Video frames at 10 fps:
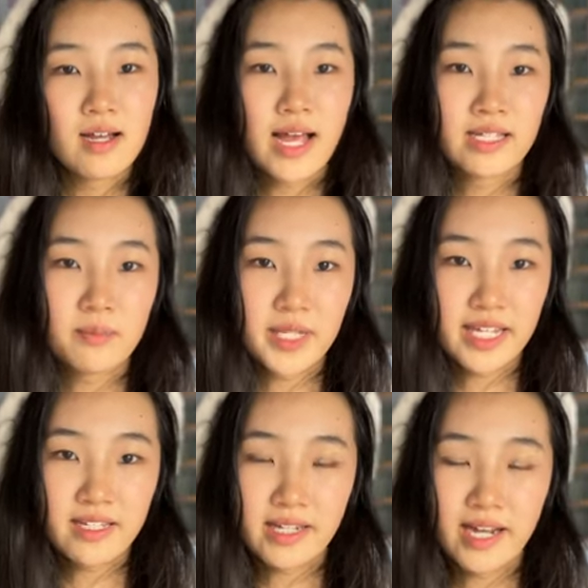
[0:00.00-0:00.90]
at the
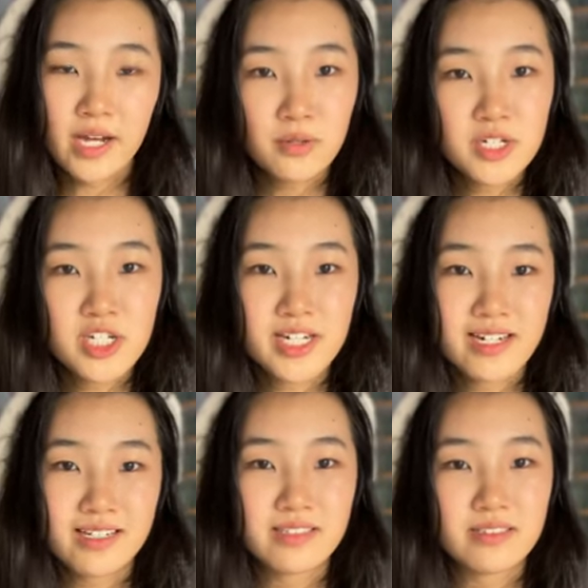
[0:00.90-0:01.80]
beginning I only
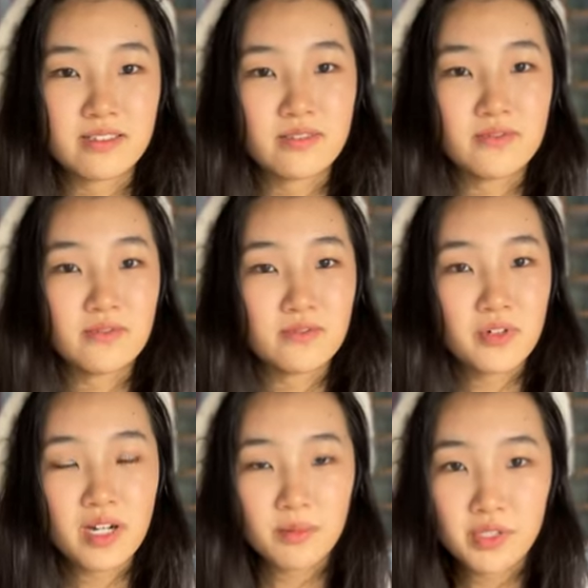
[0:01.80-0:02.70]
shared the phone
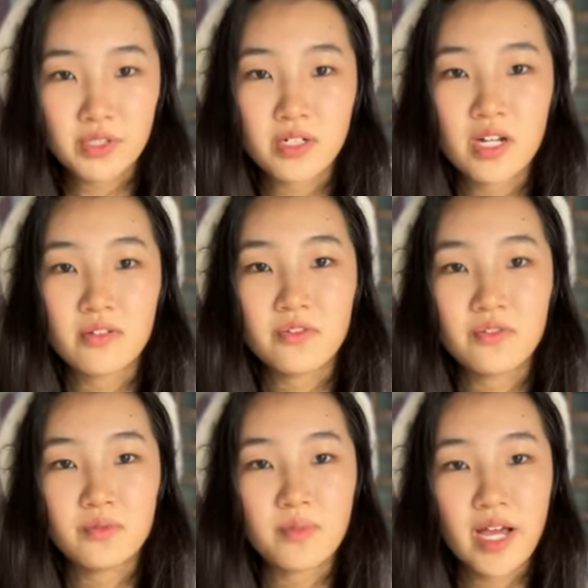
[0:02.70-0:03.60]
number
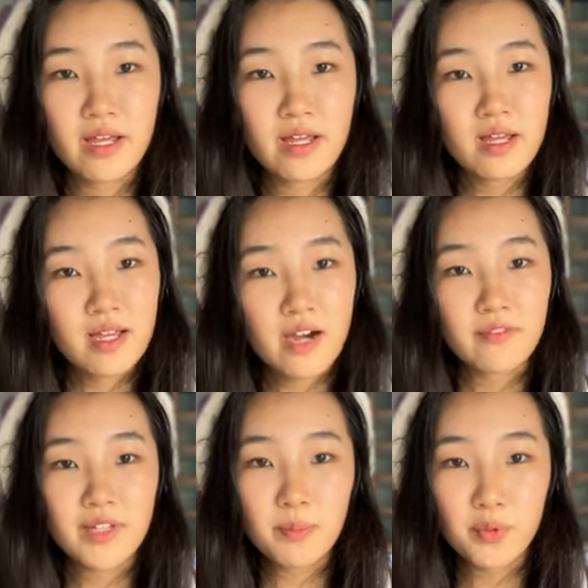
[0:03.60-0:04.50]

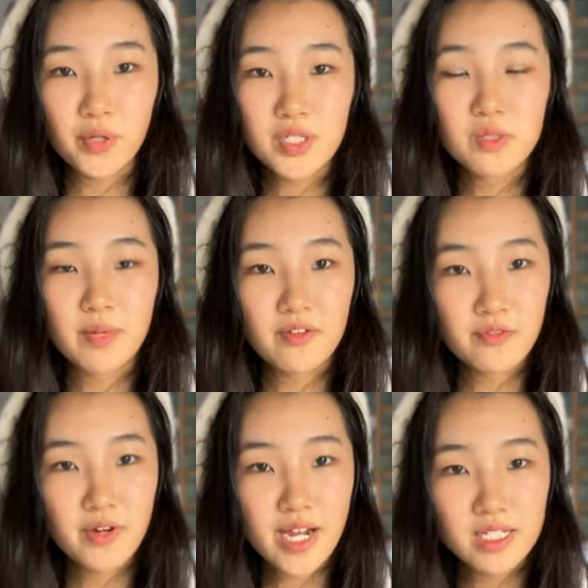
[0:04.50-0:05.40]
of that boy to my
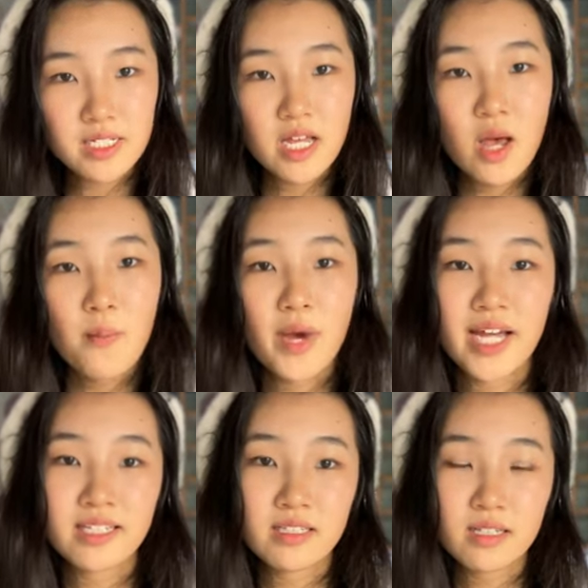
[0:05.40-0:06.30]
friend, but I
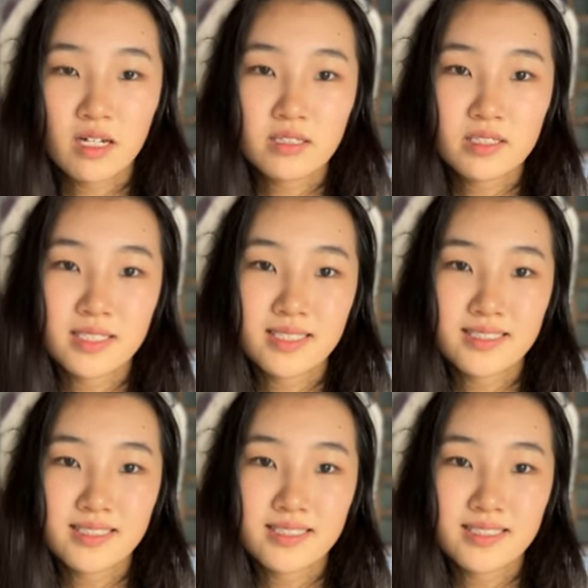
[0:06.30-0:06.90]
did not